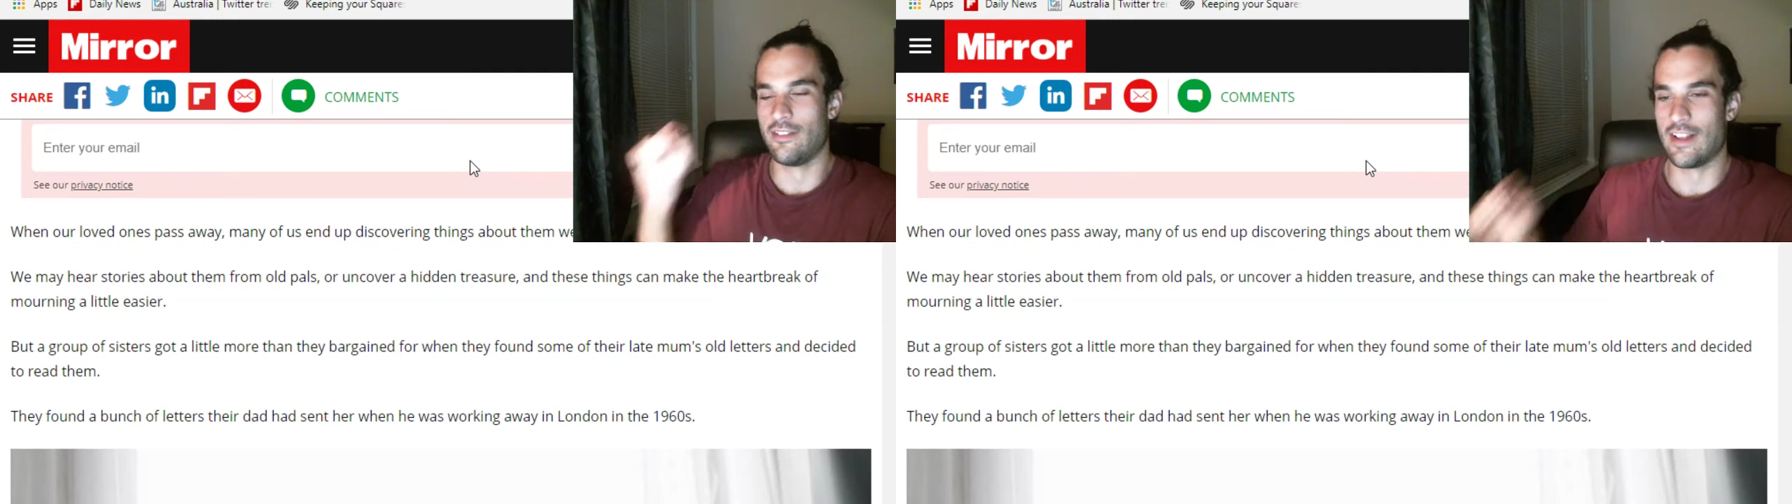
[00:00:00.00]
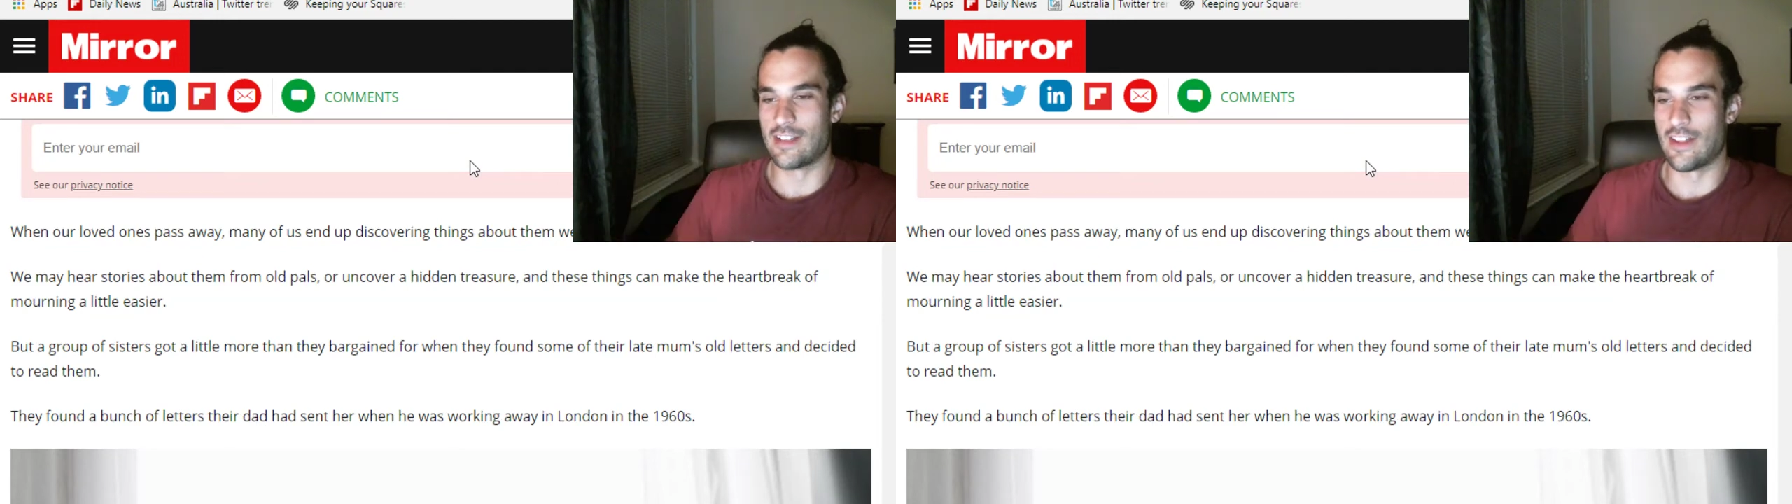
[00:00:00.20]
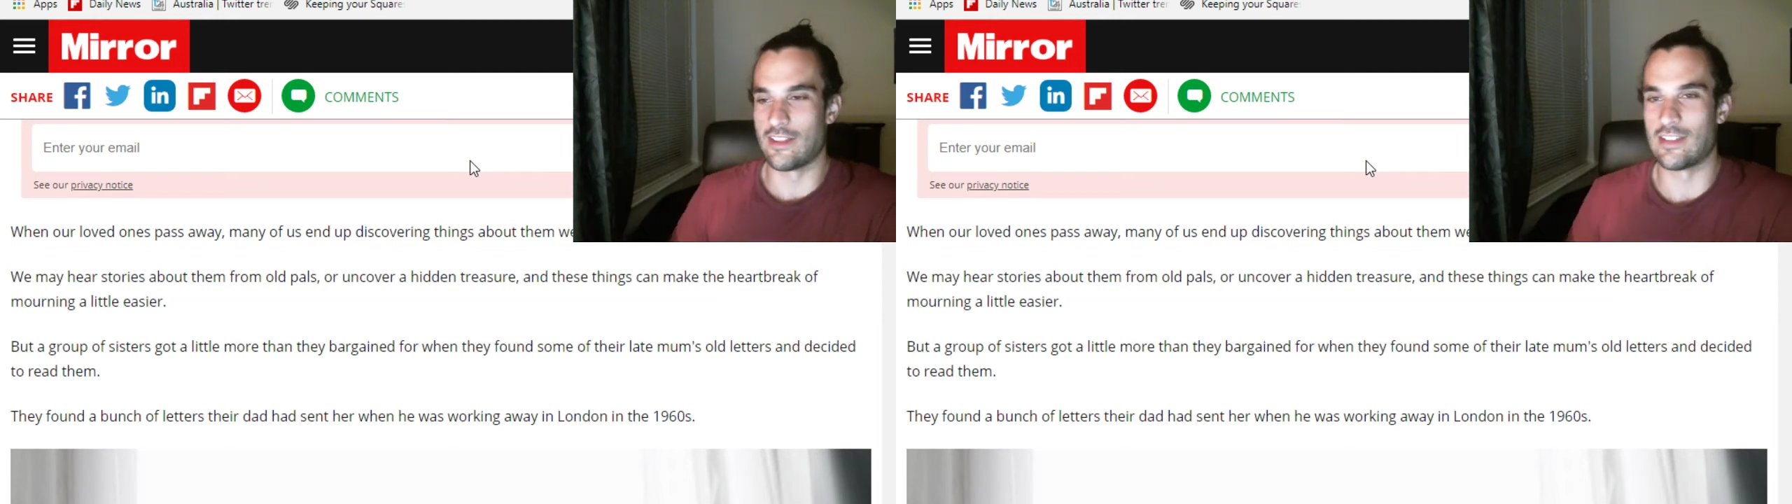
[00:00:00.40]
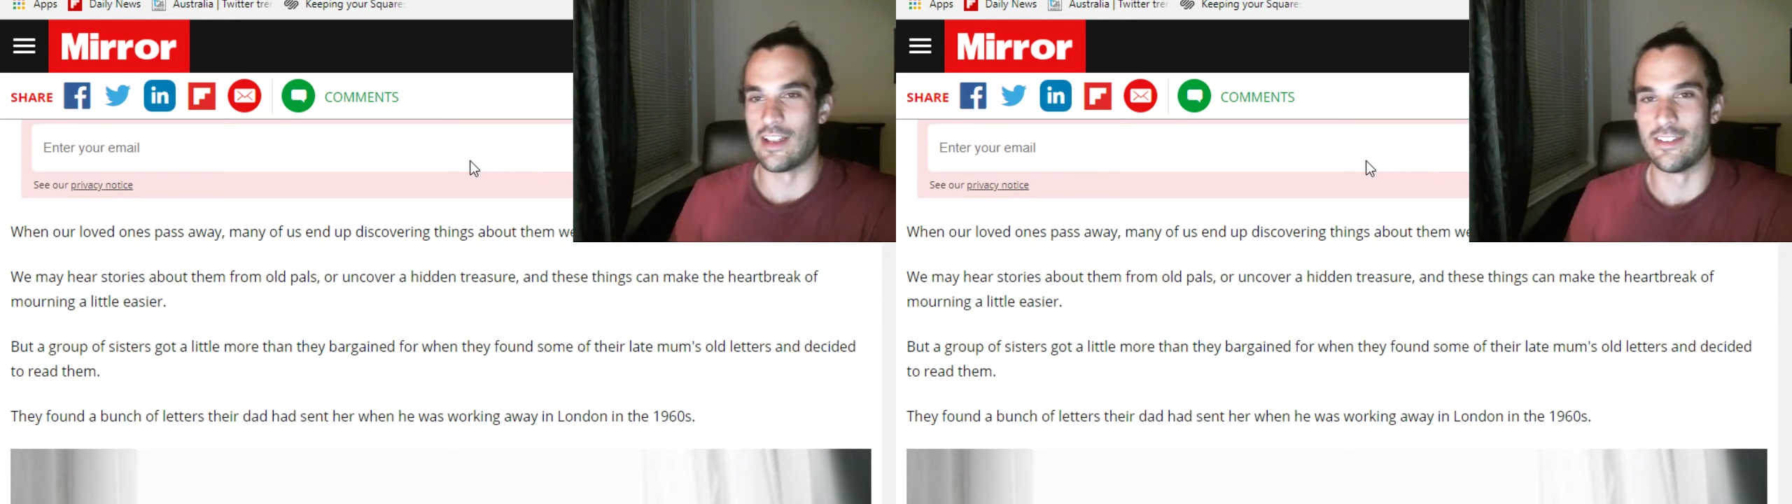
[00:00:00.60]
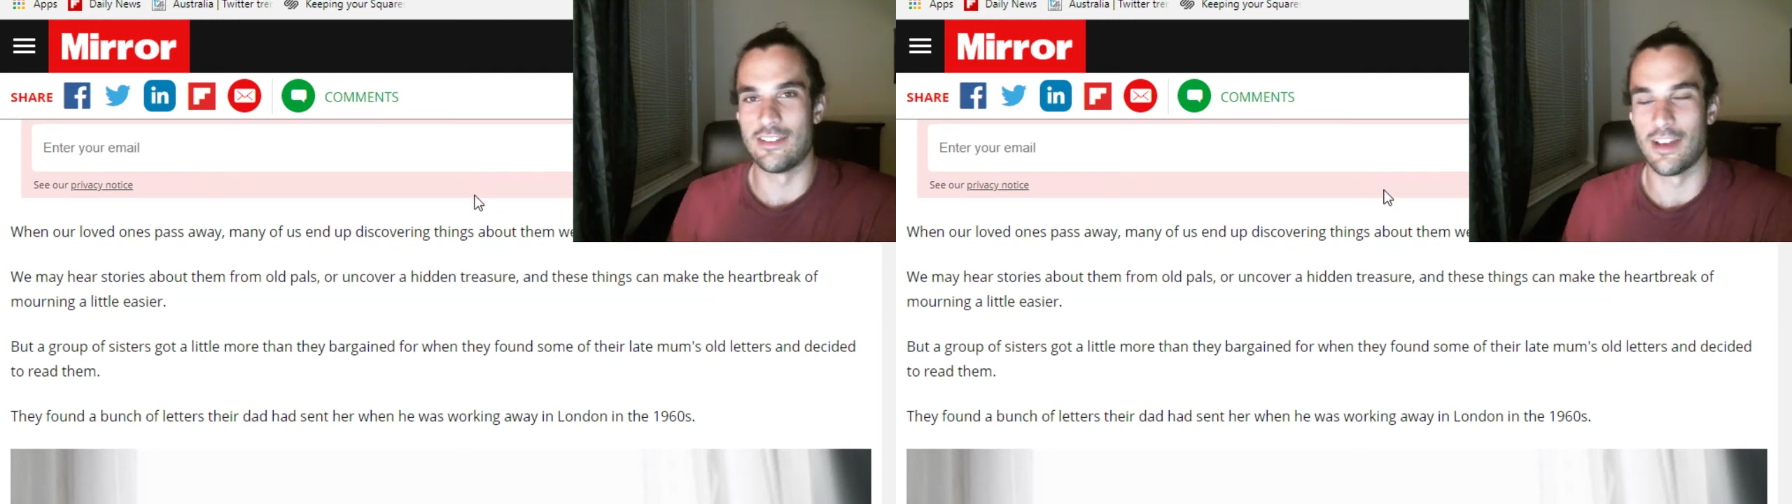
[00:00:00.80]
That's how they
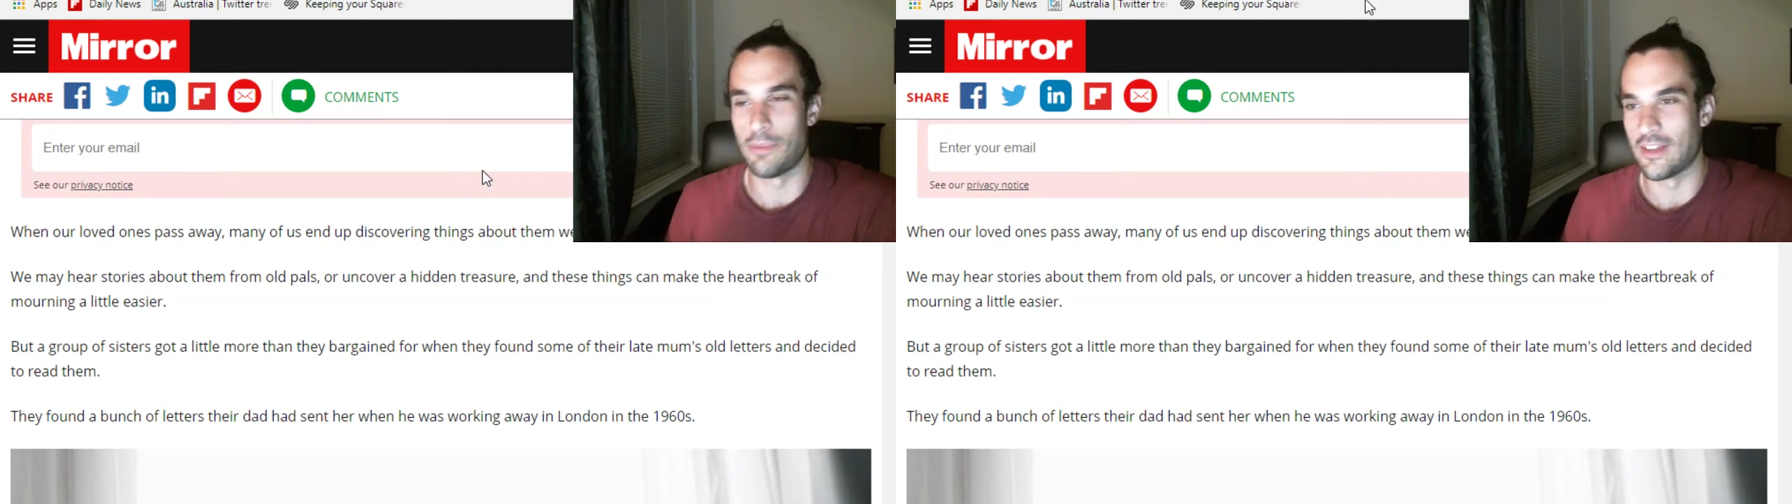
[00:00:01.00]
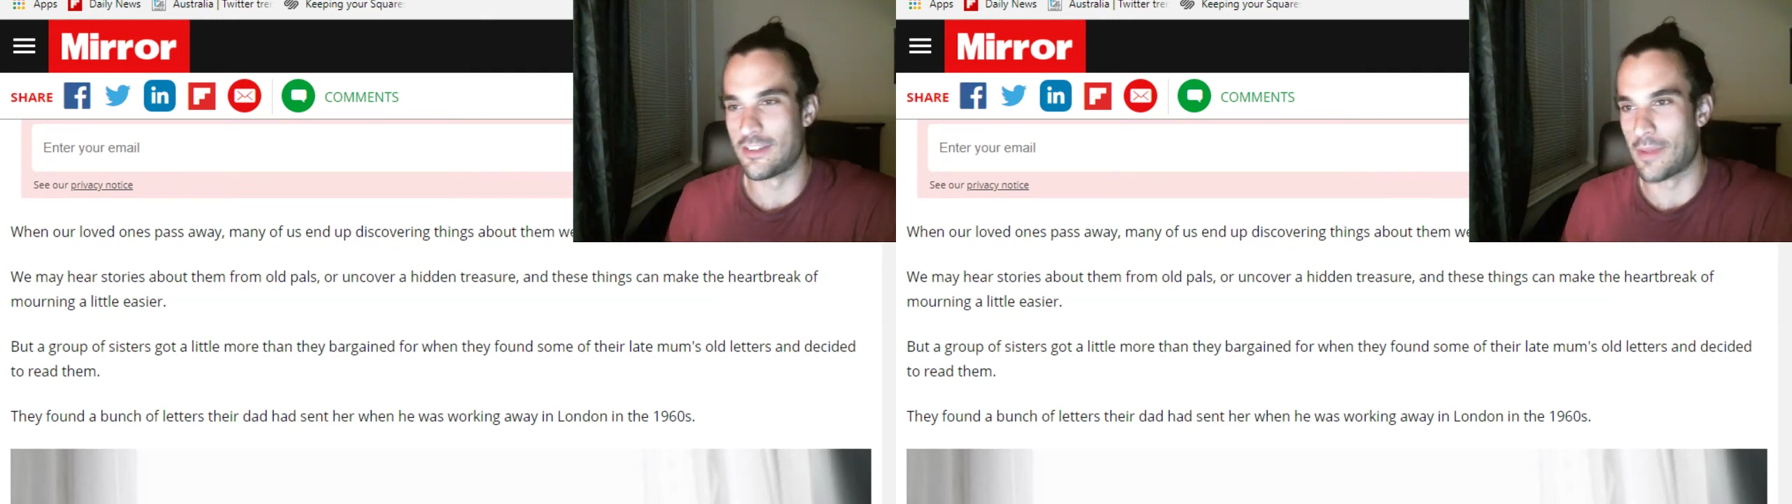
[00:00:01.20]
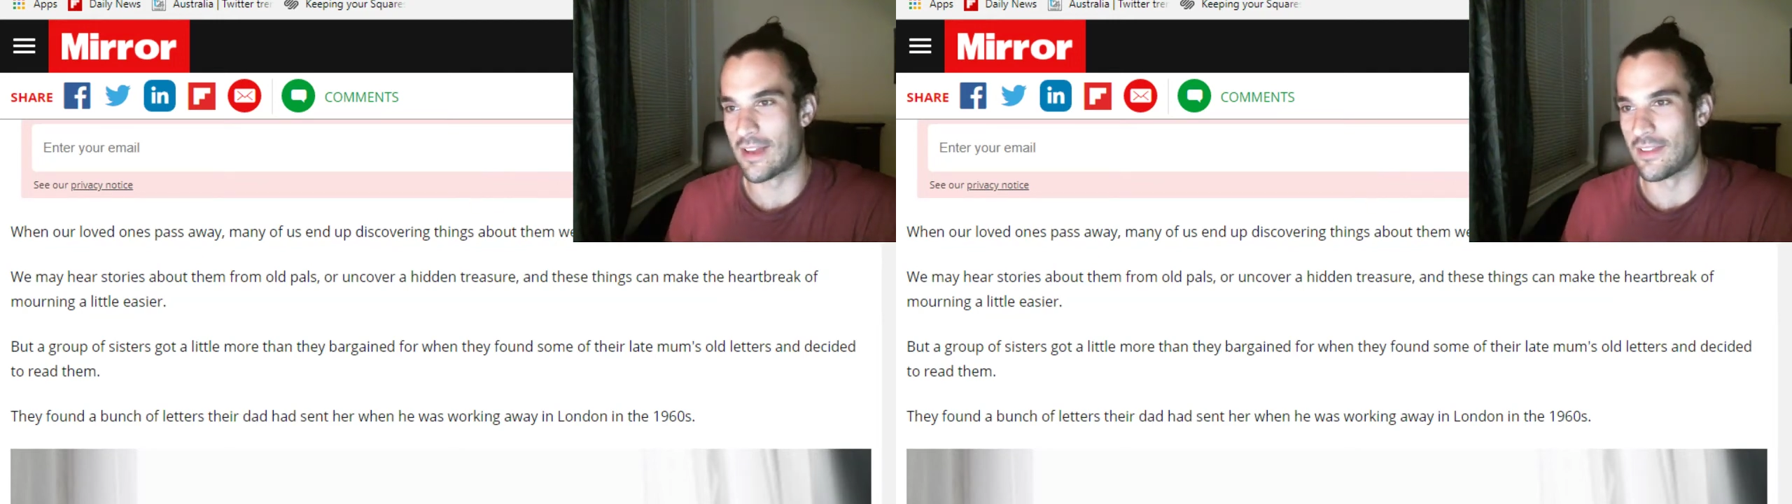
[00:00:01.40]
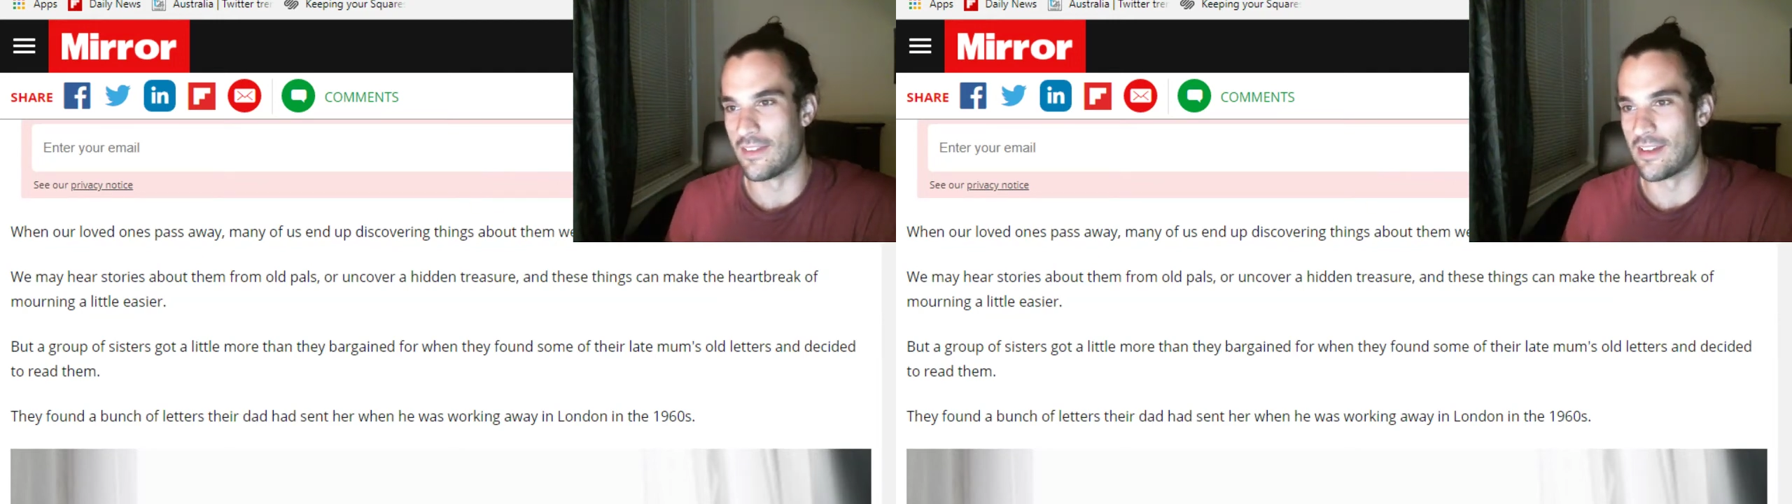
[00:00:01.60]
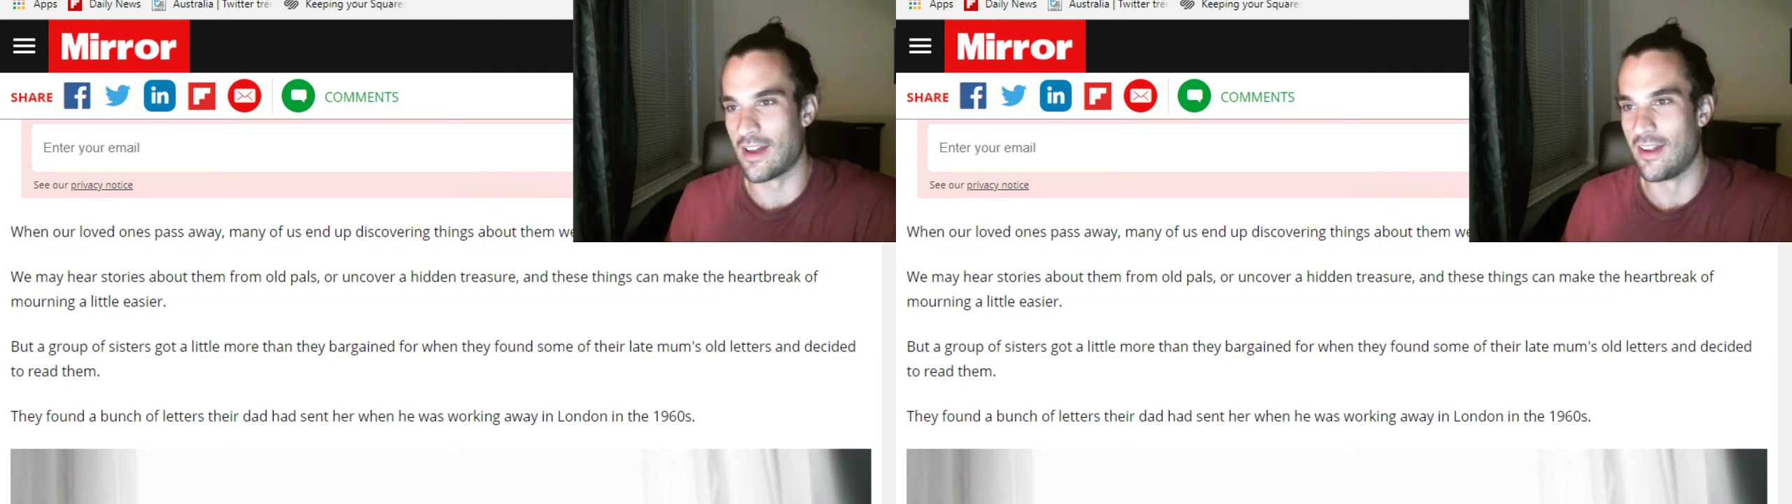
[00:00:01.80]
sent dick pics back in the
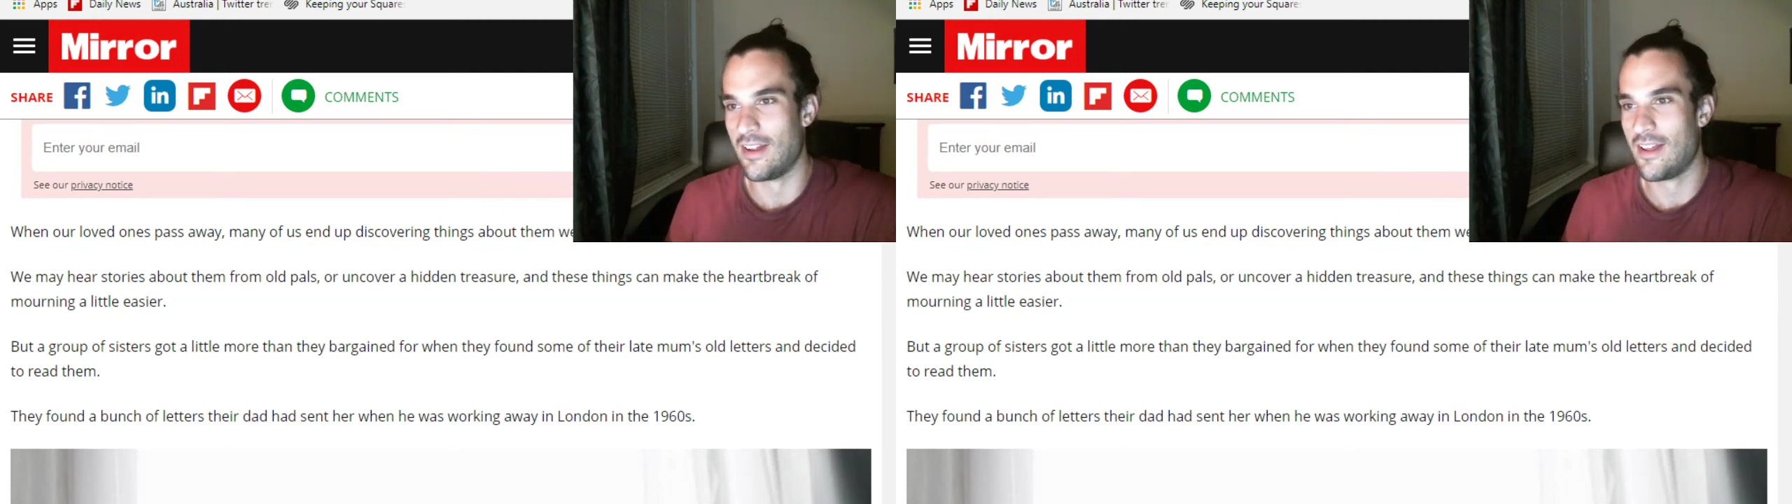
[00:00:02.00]
day.